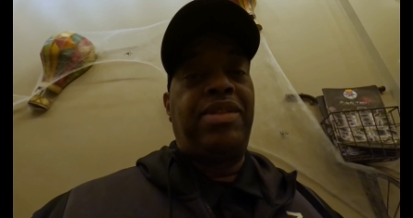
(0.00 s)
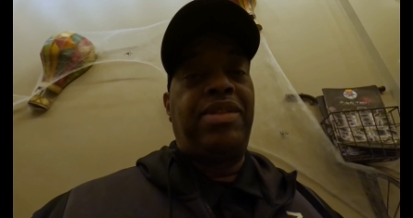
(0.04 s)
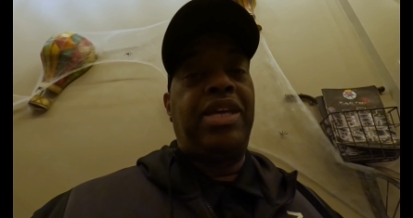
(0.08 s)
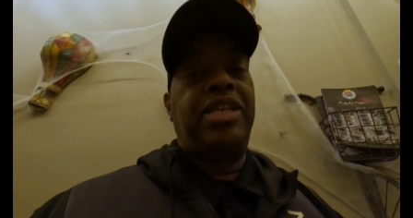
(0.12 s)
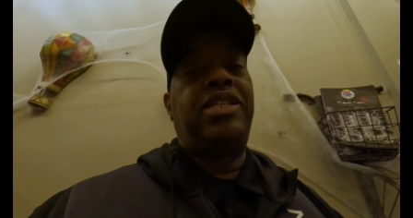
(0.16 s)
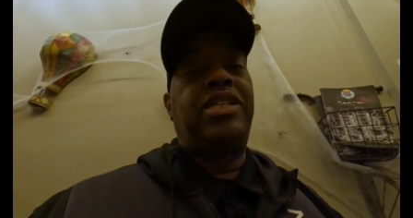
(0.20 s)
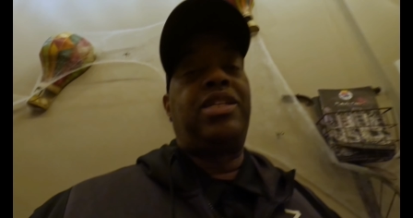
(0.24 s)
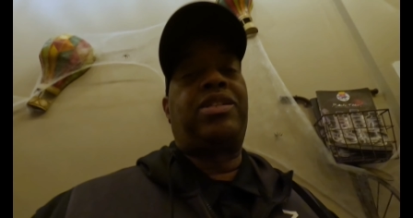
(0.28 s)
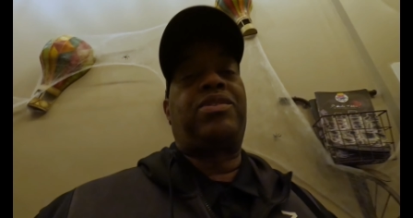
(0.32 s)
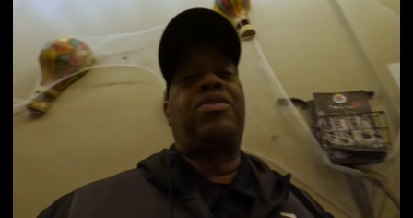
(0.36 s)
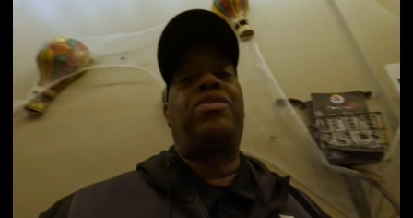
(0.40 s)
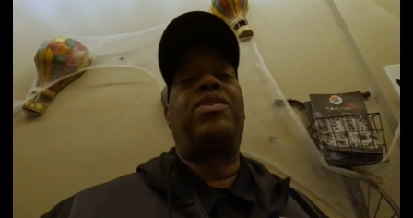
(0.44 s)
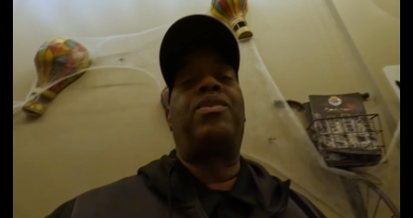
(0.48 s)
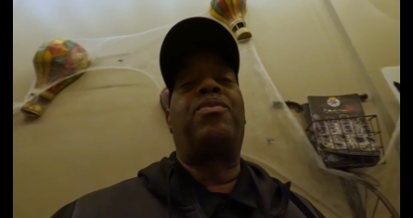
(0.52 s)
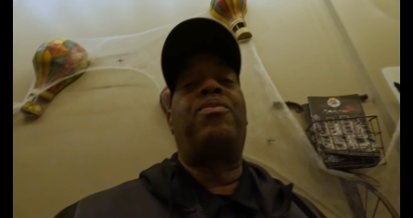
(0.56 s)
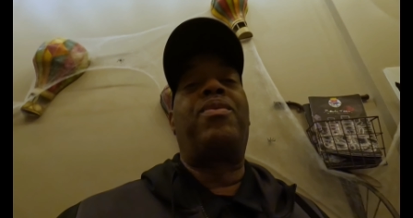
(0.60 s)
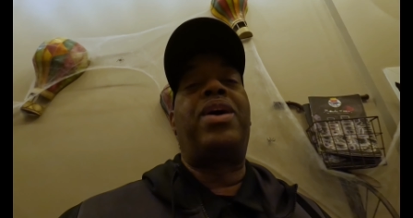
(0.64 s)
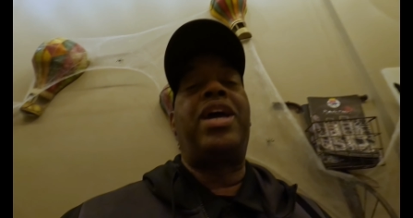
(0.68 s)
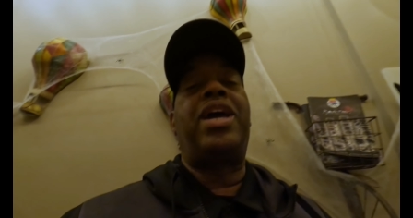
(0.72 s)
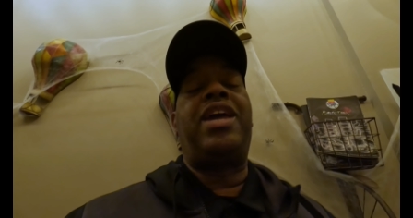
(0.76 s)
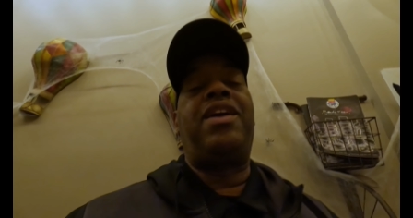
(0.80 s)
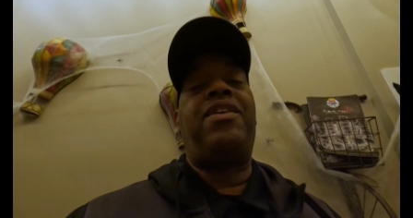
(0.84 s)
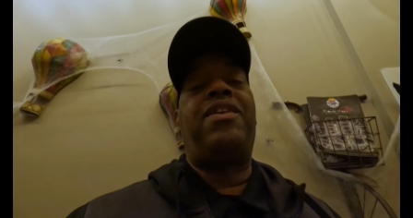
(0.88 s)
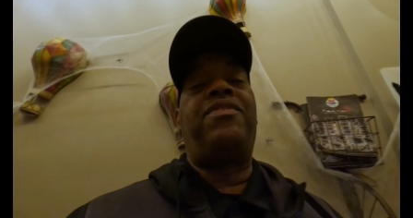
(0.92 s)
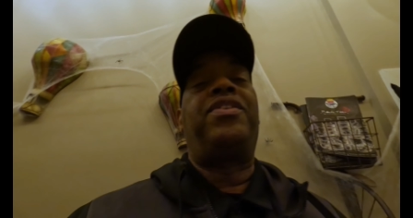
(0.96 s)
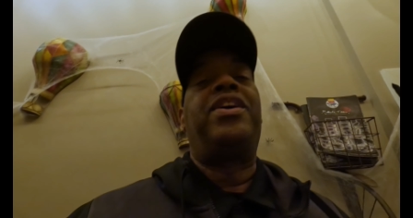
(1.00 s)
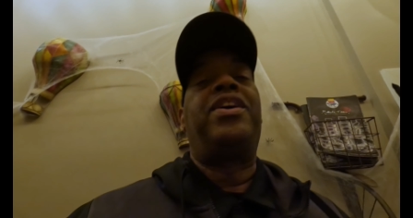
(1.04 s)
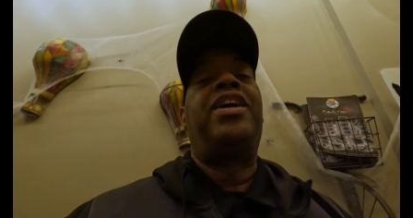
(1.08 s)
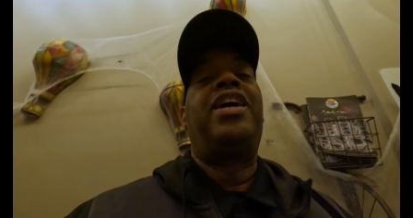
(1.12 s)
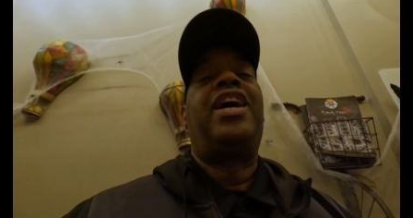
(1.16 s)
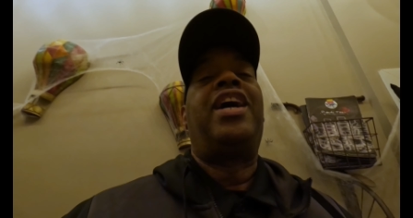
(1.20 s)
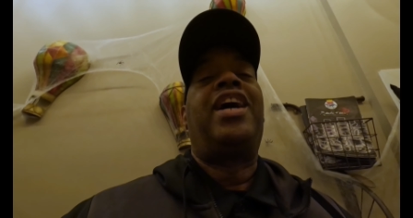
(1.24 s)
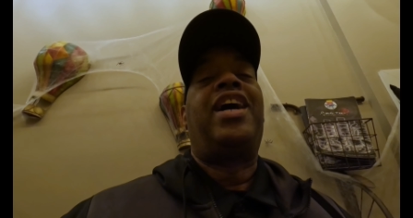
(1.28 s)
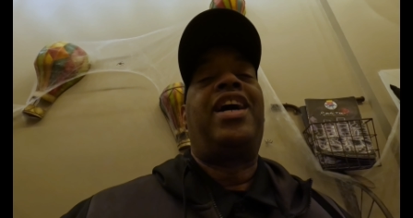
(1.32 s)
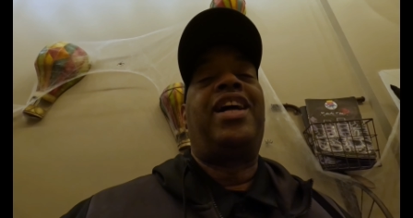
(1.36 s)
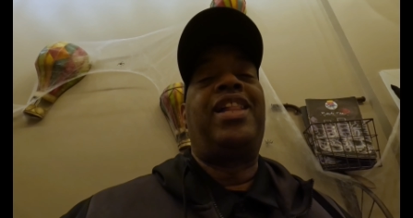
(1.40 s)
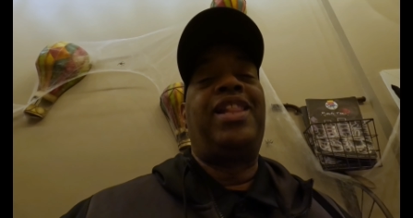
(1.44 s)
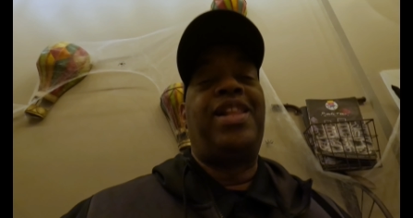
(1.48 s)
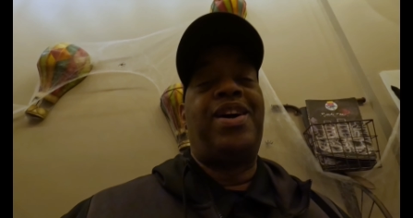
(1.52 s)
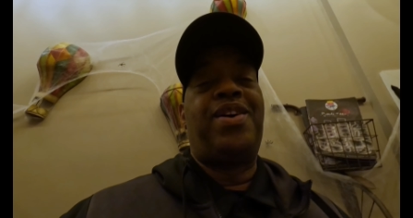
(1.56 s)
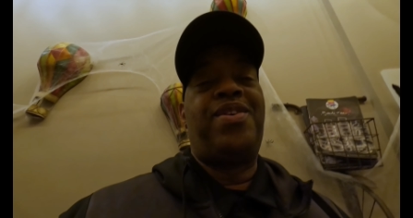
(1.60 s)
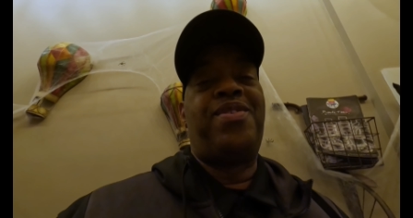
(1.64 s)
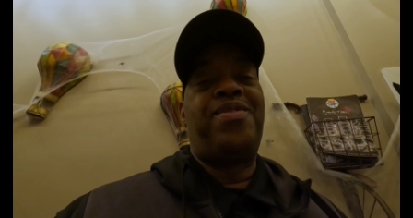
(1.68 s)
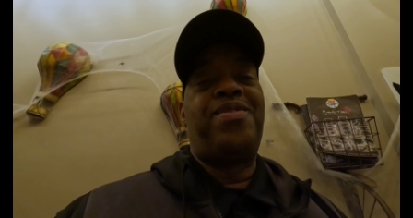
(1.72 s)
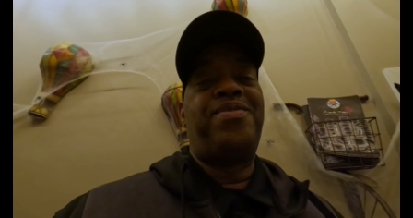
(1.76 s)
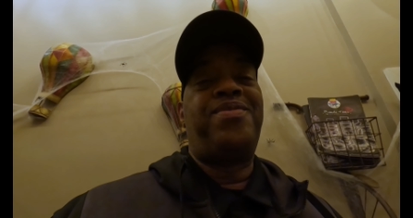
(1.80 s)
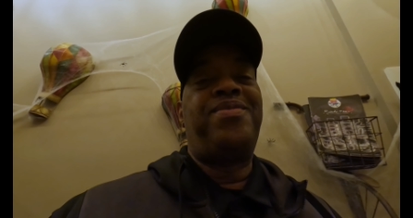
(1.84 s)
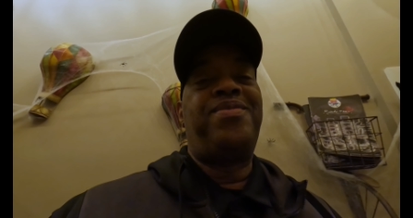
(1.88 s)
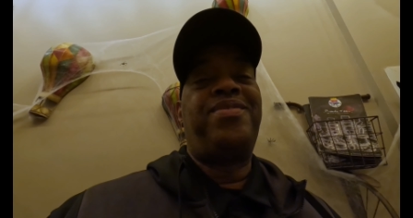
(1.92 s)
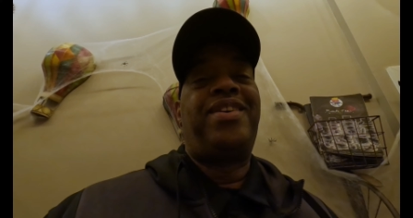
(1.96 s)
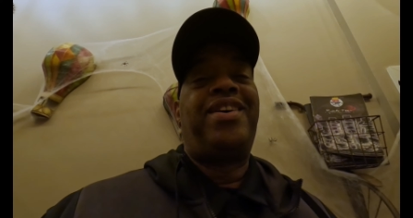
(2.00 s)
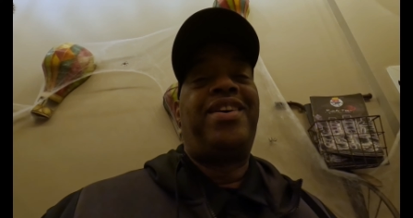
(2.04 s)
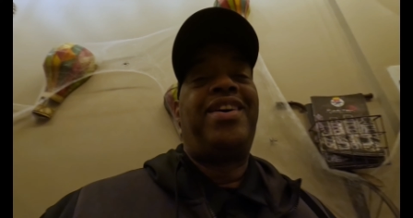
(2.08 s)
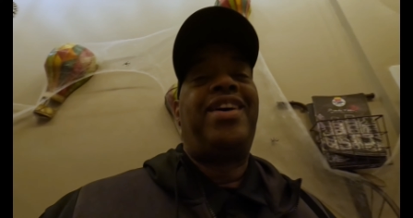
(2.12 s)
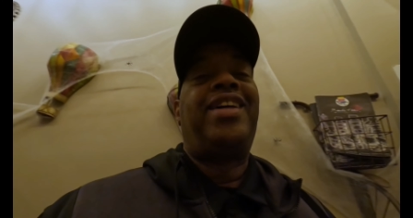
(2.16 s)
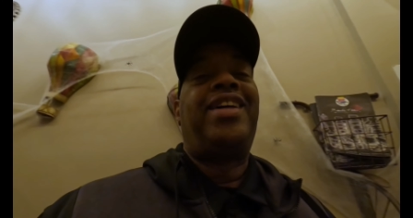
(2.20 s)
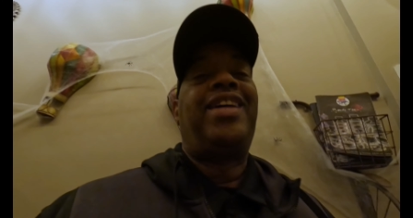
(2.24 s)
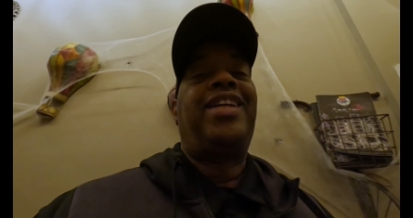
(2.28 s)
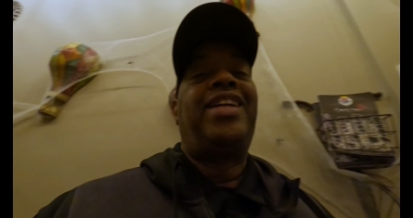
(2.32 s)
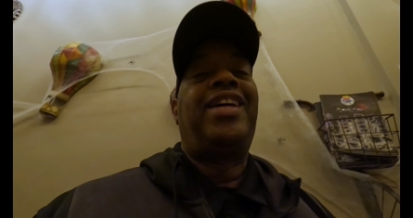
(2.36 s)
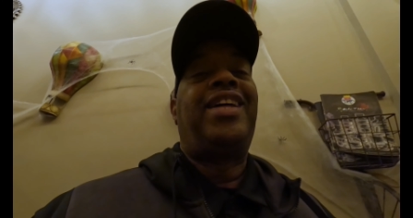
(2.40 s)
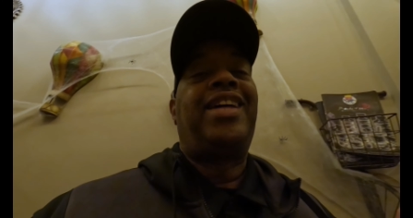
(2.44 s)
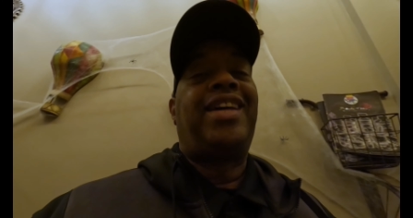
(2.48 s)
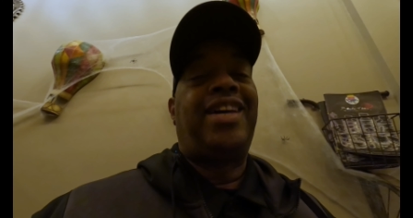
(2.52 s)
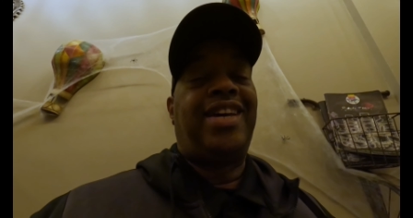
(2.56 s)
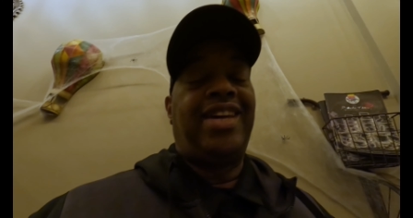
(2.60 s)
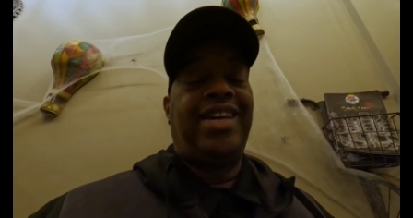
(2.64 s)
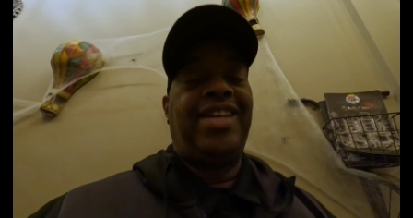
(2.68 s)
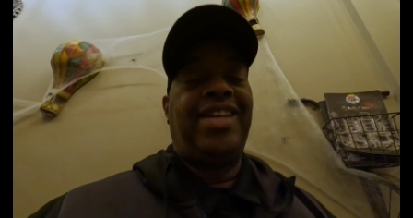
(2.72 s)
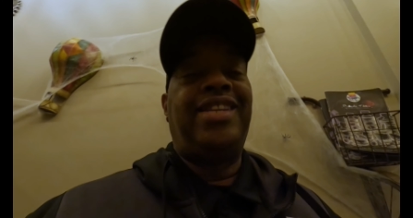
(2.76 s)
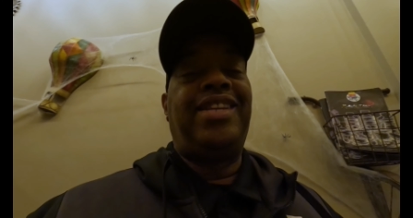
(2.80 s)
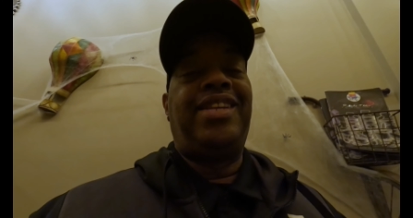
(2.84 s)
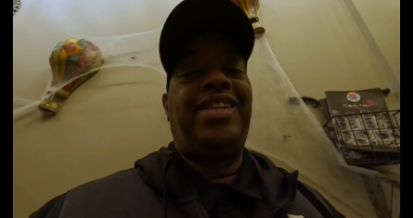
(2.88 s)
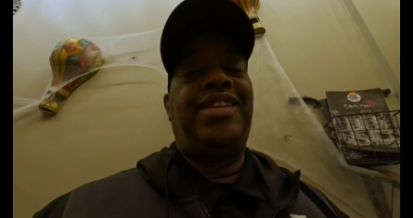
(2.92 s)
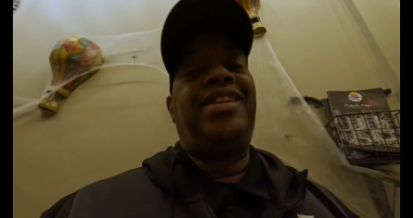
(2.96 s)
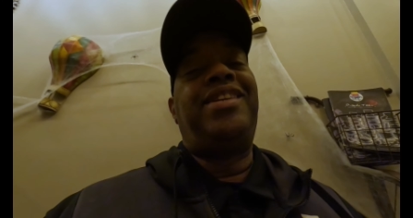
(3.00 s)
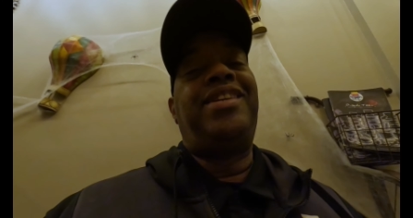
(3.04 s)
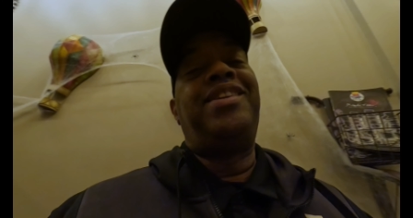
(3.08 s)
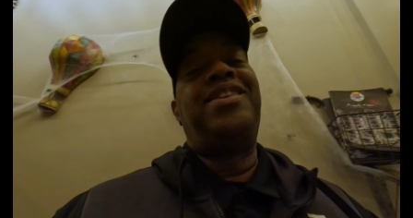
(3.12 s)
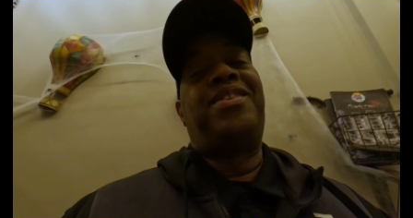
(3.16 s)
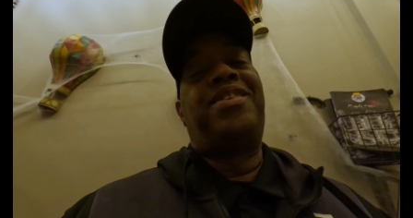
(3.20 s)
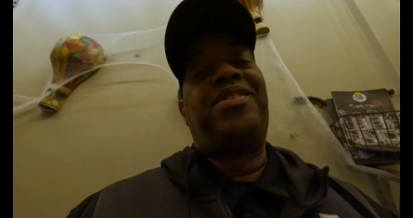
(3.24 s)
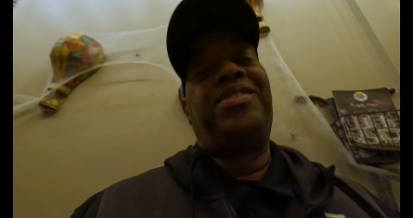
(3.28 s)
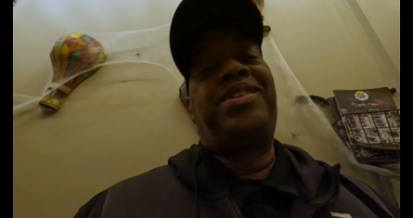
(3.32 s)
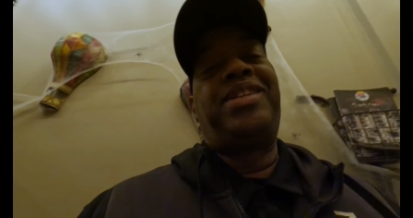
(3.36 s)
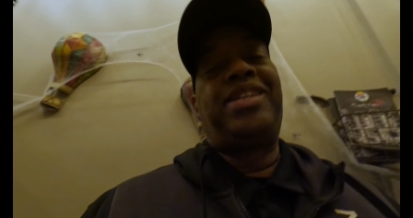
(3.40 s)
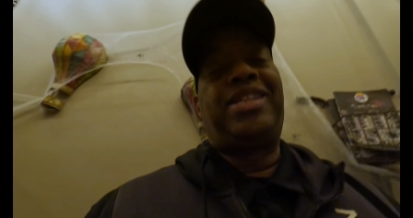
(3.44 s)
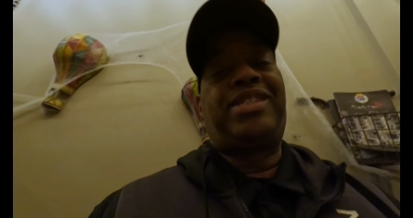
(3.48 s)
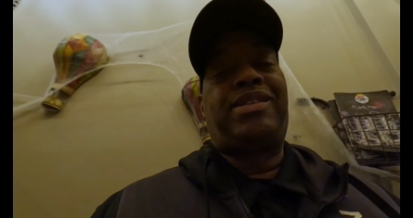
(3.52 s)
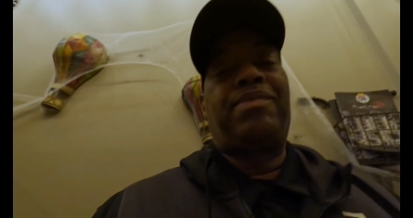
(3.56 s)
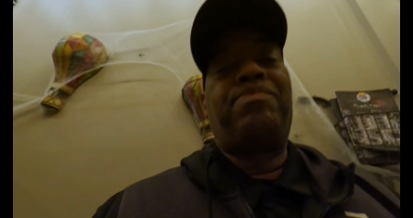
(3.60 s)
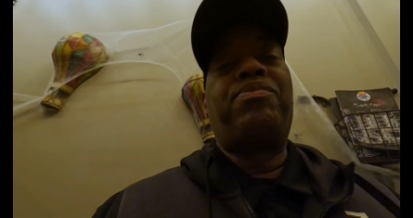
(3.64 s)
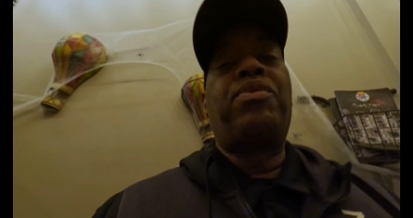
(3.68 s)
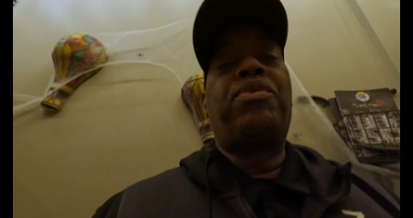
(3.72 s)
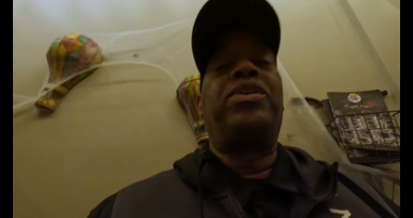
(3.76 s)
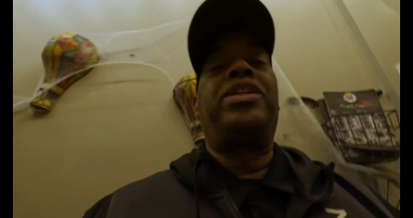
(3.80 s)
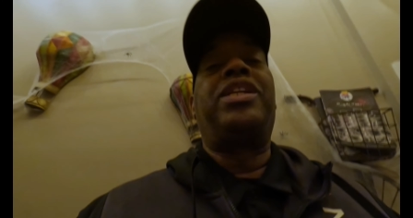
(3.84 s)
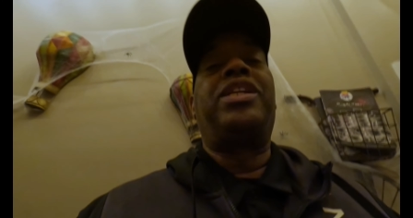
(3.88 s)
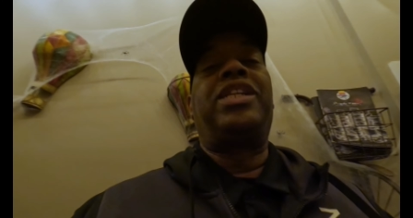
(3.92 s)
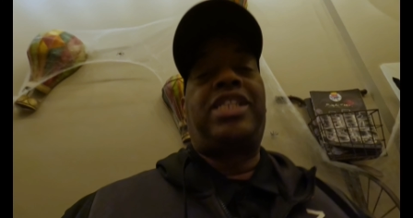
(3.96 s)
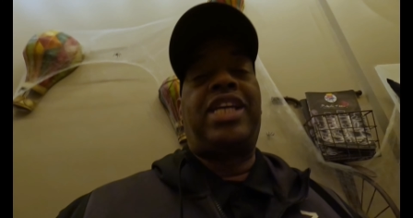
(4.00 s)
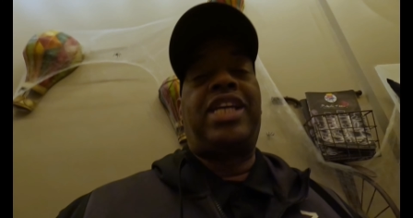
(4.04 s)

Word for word: They're just gonna wave hello and, you know, just support the